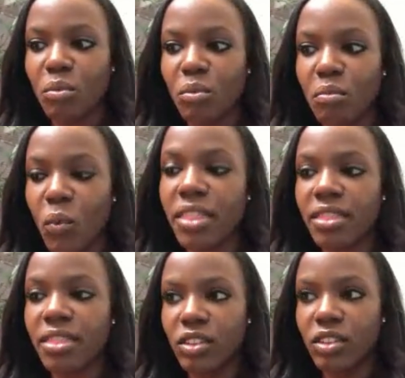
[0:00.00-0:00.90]
with
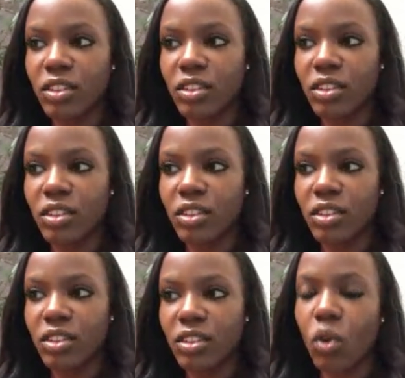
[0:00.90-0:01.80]
this whole
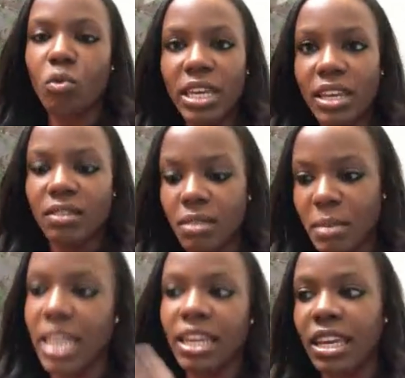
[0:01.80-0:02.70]

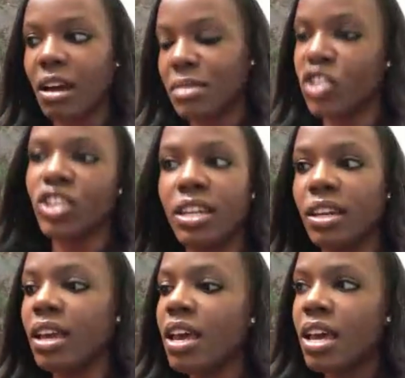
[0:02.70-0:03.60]
bikini
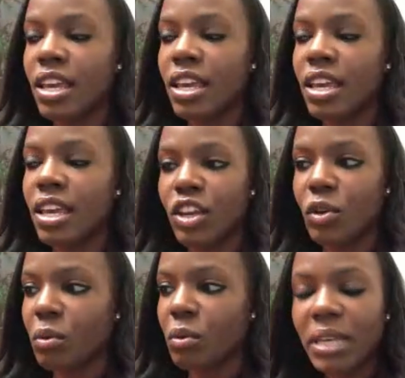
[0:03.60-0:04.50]
competition and, you
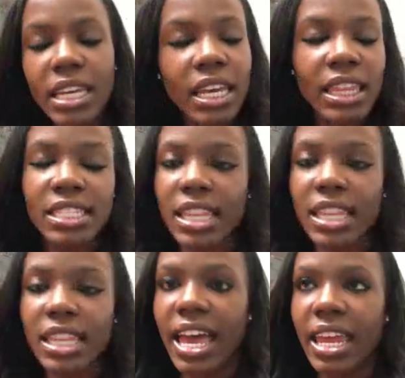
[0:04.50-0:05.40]
know, competing and
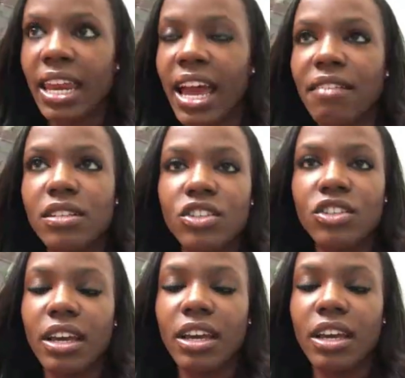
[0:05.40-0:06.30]
things like that. And I
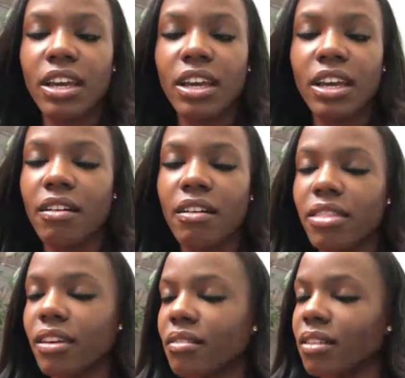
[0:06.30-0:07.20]
have such a
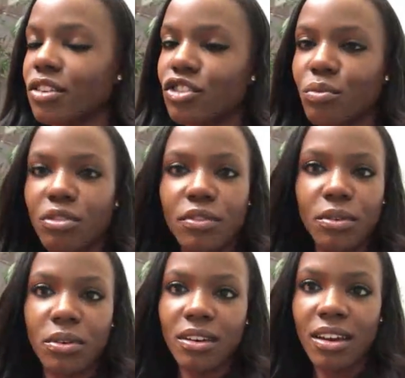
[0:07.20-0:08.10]
healthier relationship with
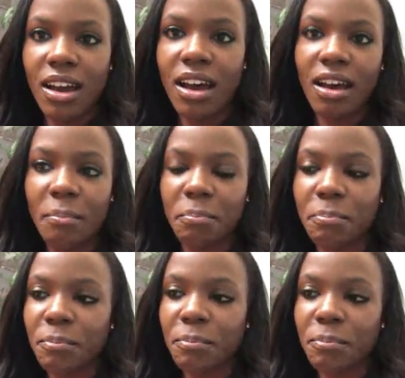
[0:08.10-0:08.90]
food. Um,